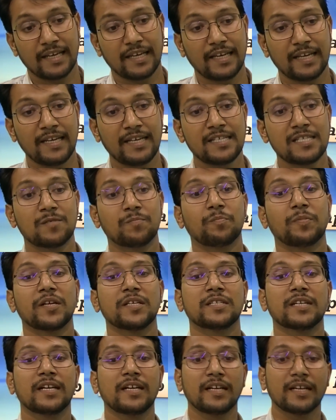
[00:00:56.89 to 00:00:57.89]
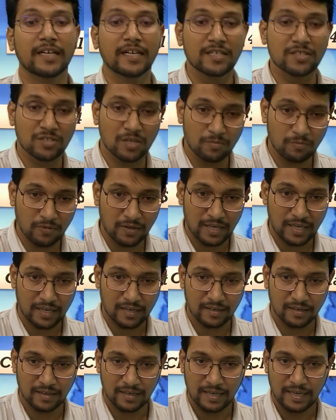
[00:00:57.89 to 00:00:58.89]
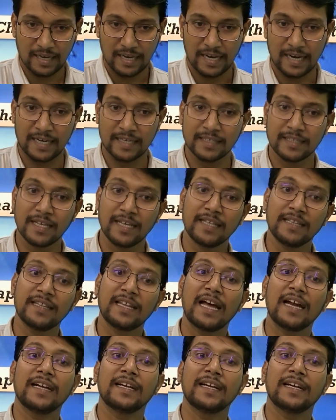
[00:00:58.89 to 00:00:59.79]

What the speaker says: is presented somewhere, and then that